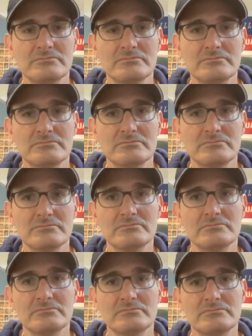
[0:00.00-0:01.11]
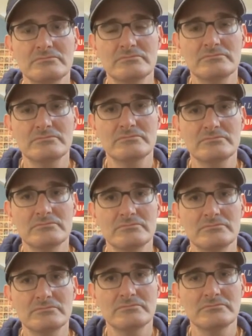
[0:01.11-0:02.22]

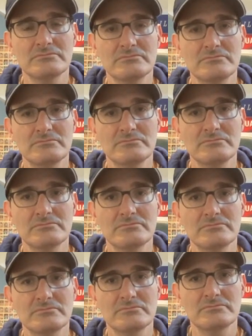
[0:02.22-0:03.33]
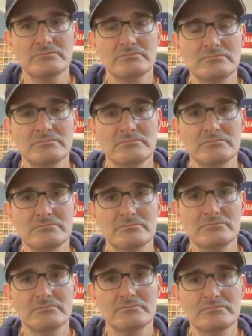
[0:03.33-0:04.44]

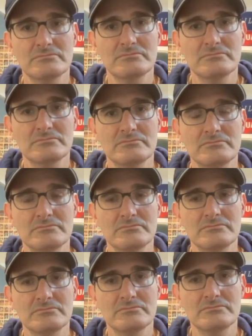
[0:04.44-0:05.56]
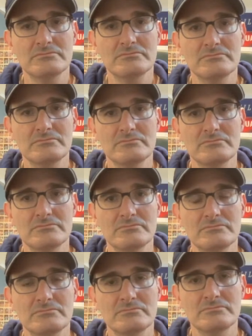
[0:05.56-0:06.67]

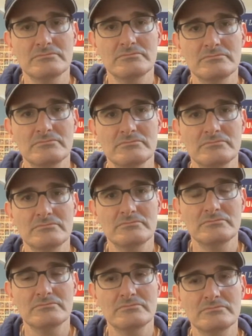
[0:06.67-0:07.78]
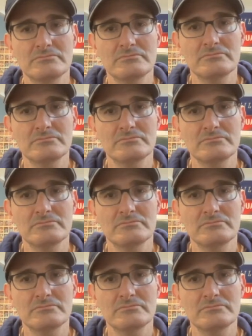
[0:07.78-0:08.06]
The person shown says nothing.